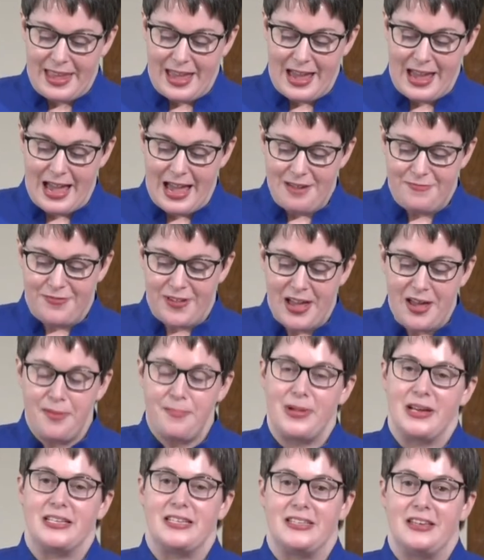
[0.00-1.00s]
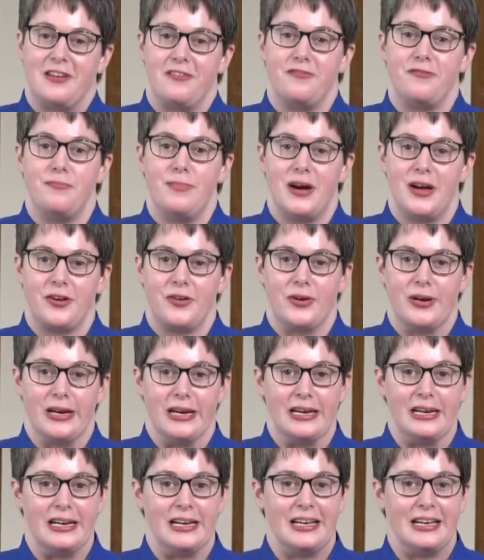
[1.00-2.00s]
I found myself
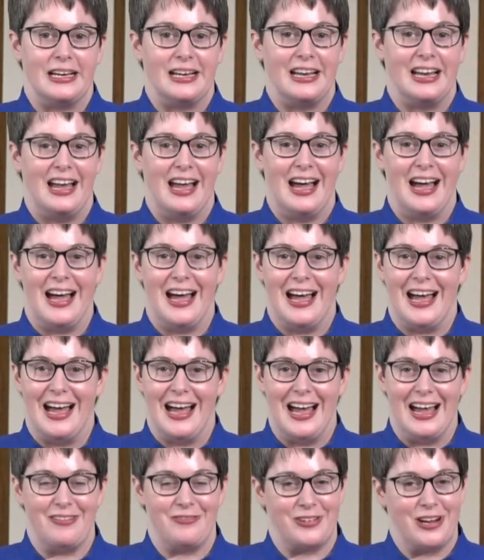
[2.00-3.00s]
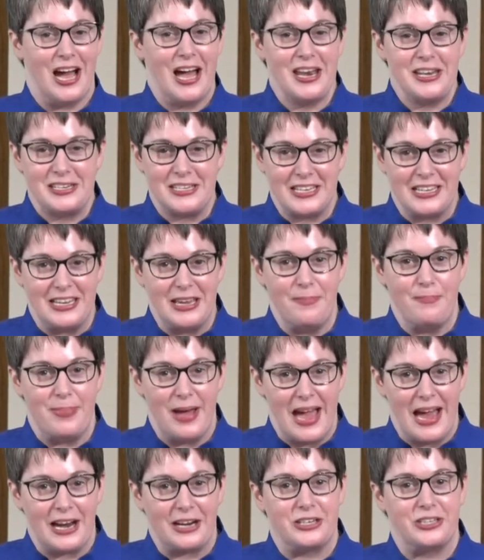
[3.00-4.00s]
muttering, I've got to get
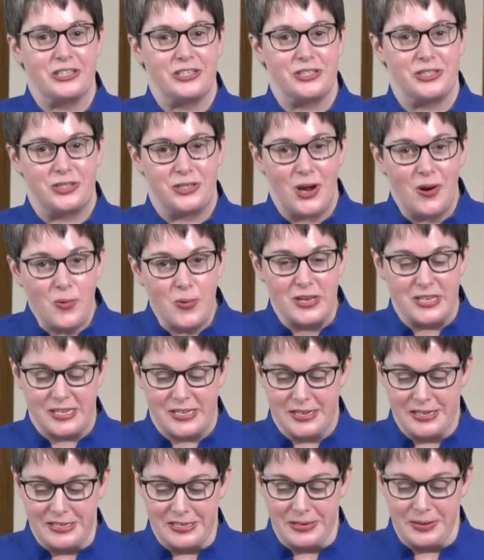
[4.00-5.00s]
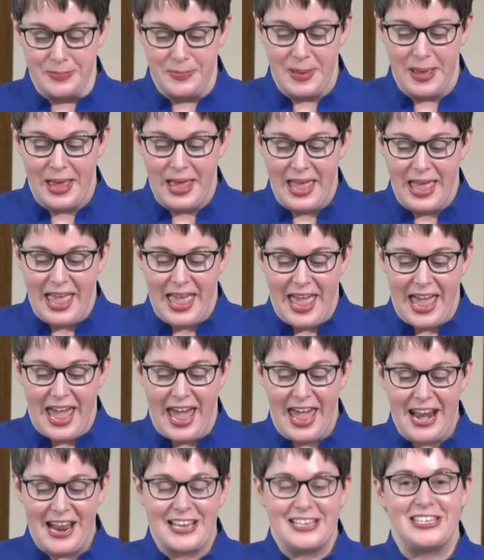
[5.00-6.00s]
back to Stoicism.
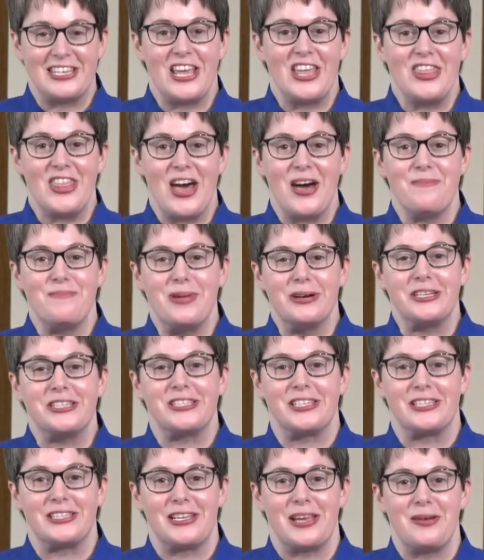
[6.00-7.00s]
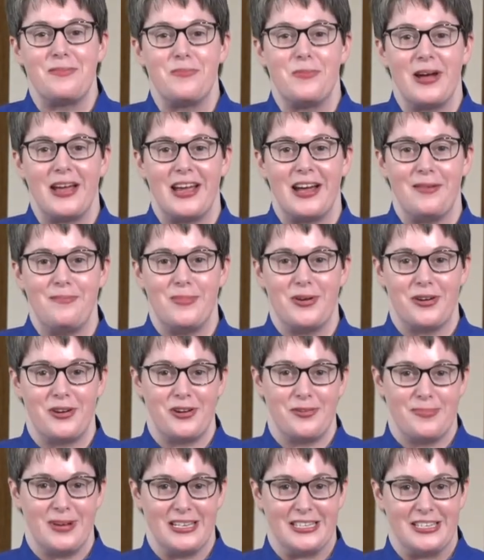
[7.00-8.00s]
And I said that much the same way I mutter to
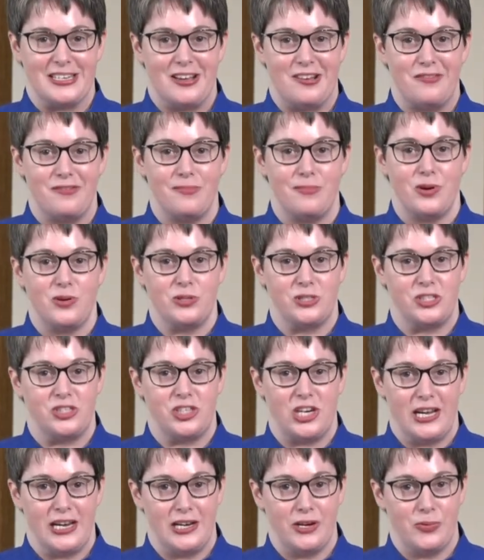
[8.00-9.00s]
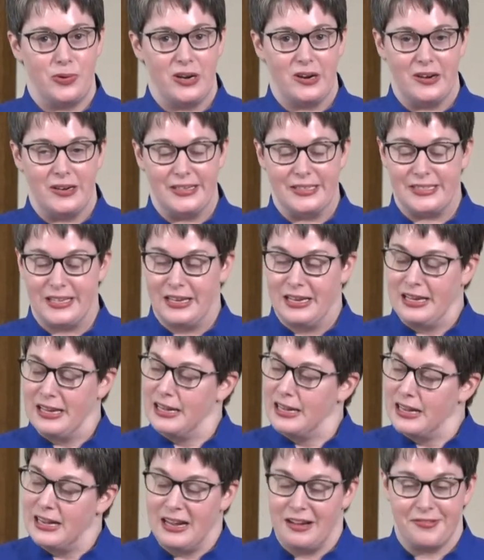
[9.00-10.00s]
myself most Januaries,
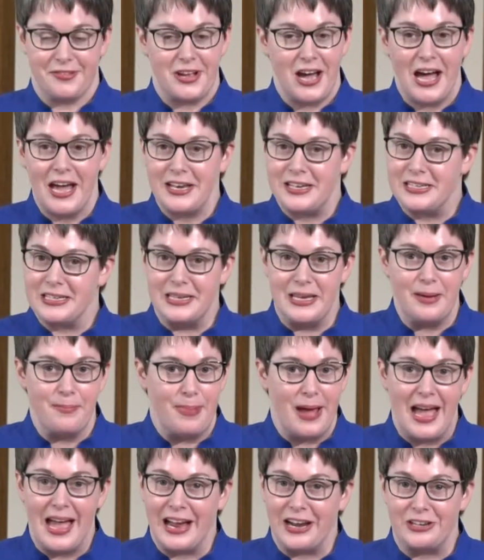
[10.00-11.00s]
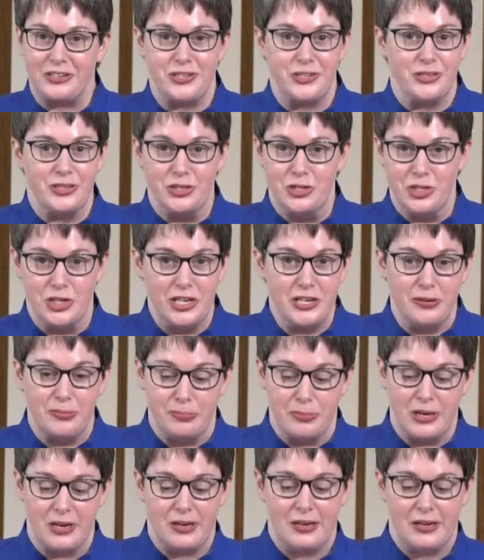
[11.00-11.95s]
I've got to get back to the gym.